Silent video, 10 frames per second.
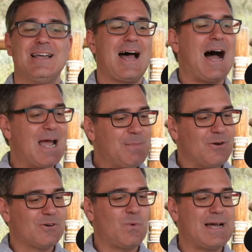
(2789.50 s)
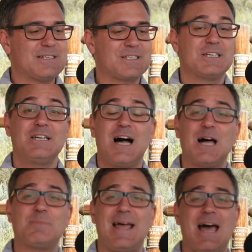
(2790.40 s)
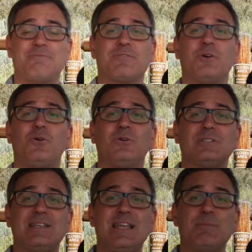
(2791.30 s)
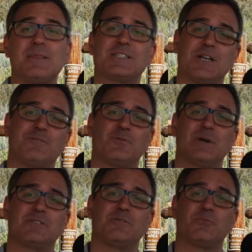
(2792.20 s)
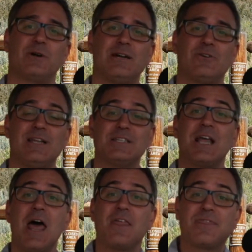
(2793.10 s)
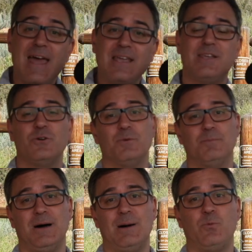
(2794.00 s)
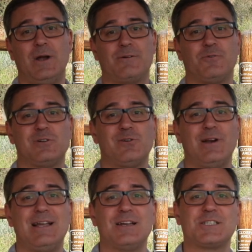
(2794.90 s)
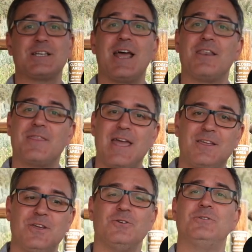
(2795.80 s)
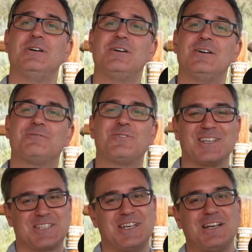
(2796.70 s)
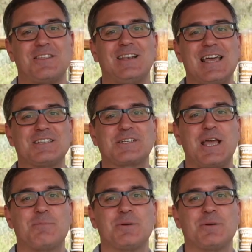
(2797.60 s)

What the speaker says: I'm Aaron Weiss. On behalf of the whole team at the Center for Western Priorities, thank you, Bob Wick, for joining us, and thank you for listening to The Landscape.